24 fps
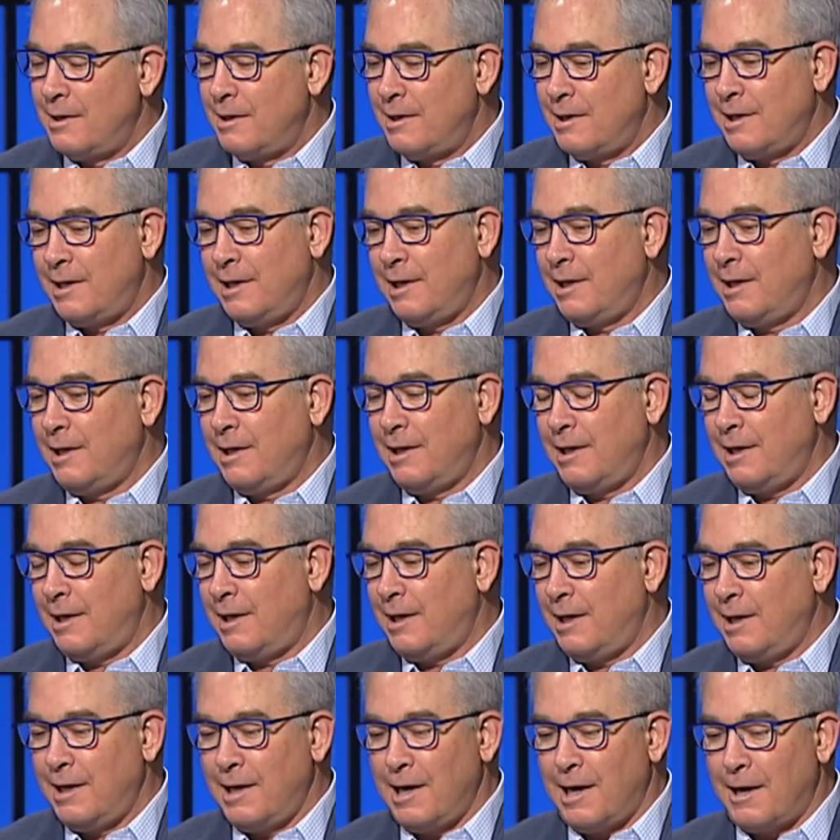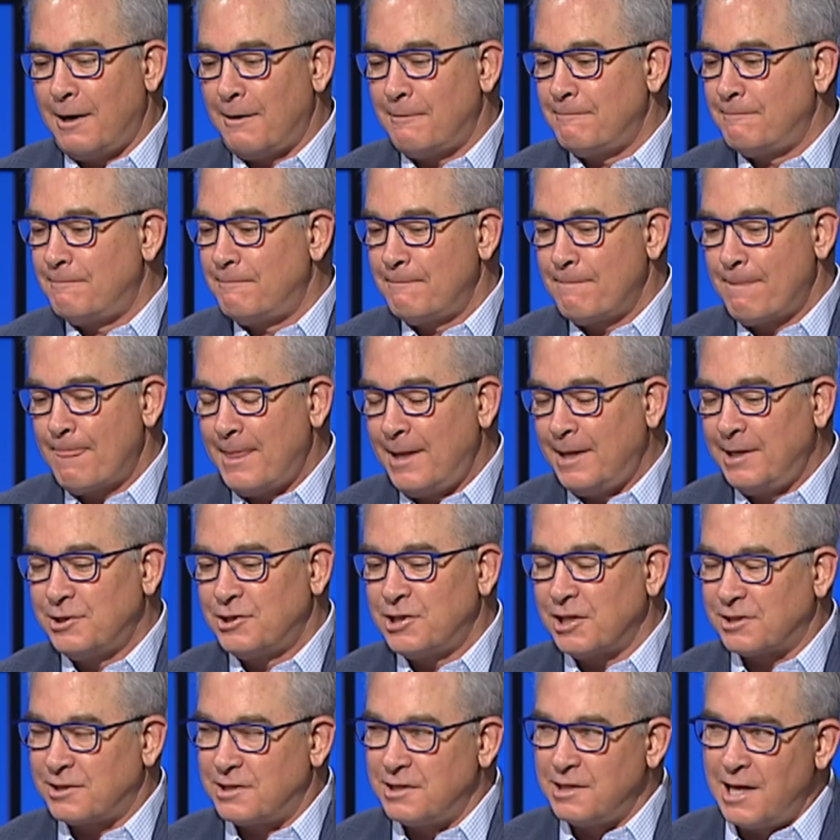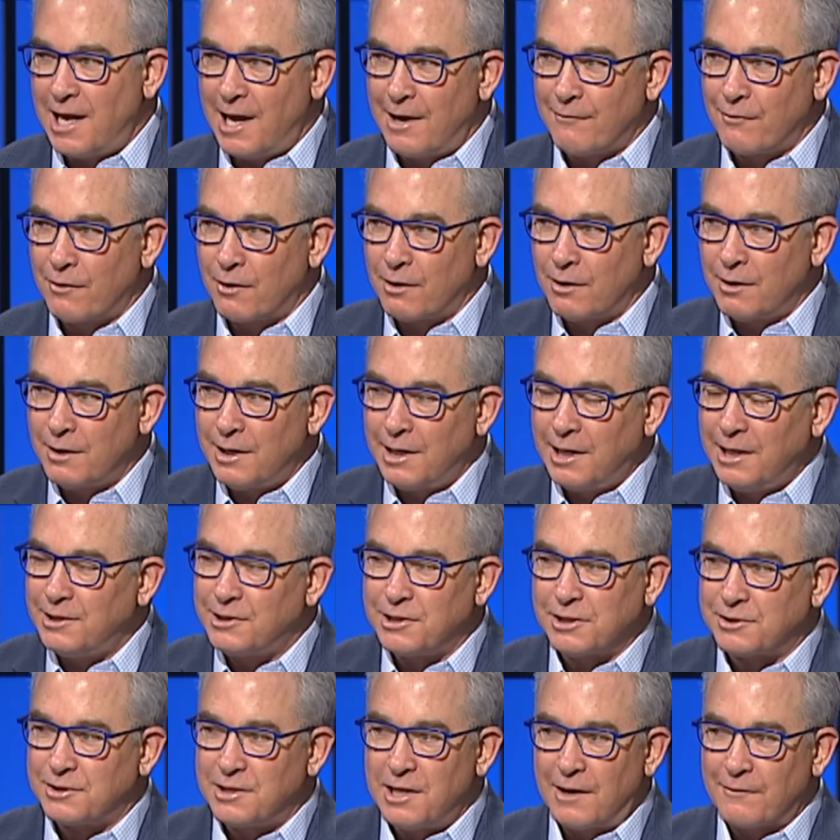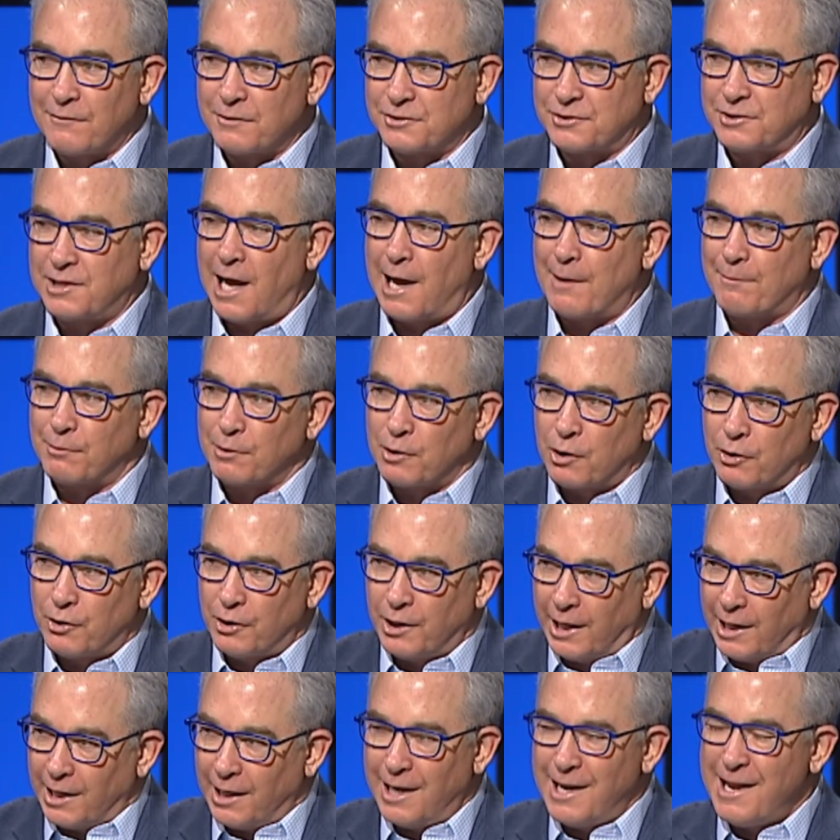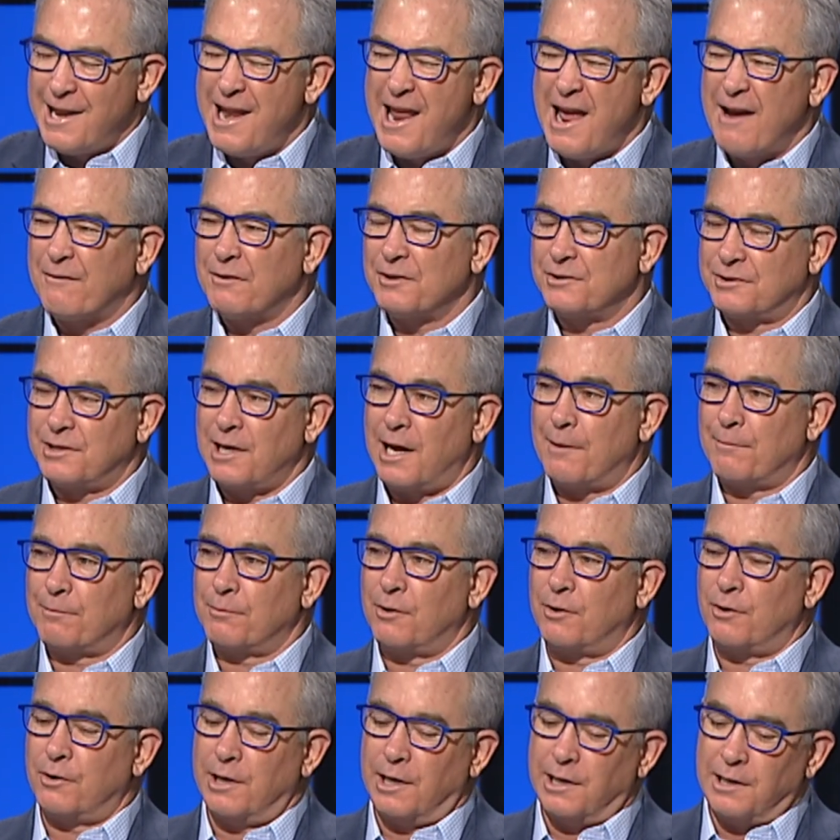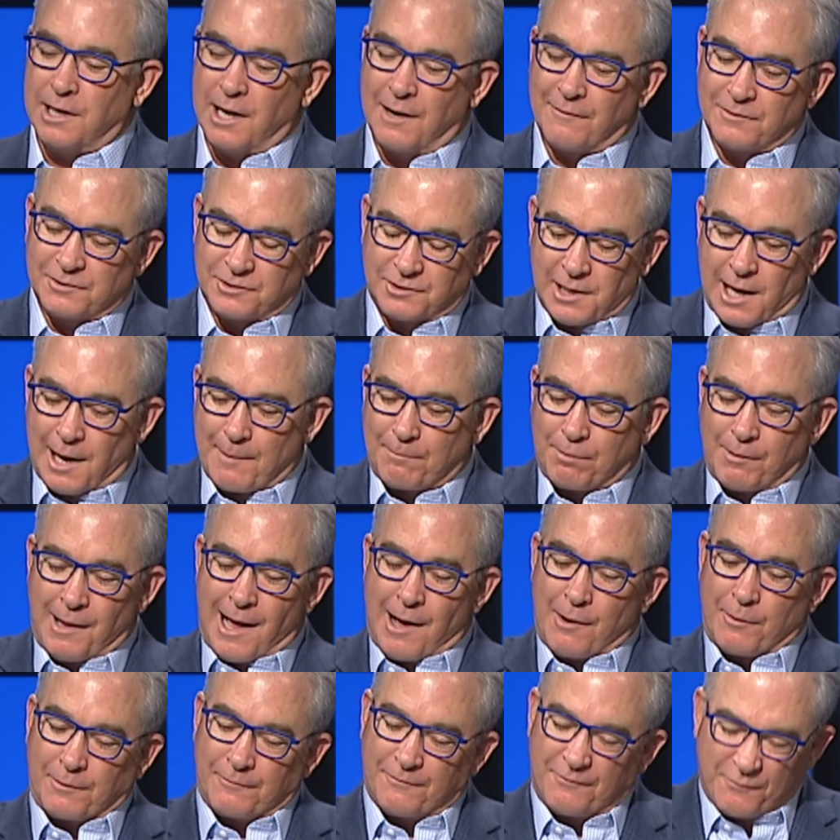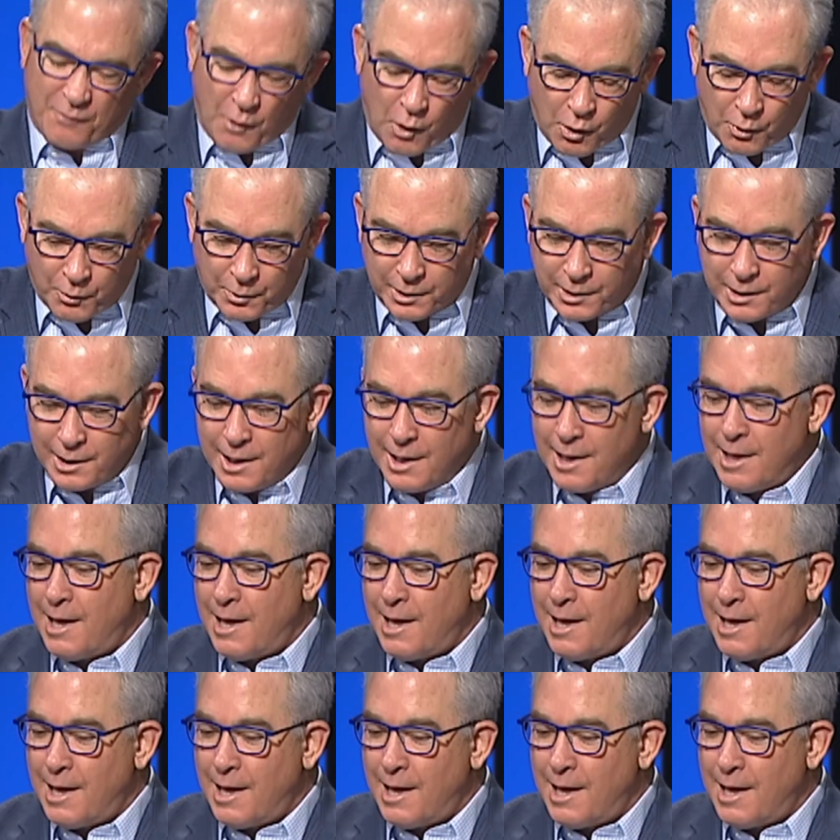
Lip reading: He just never stopped learning. Never stopped learning. Never stopped plowing forward.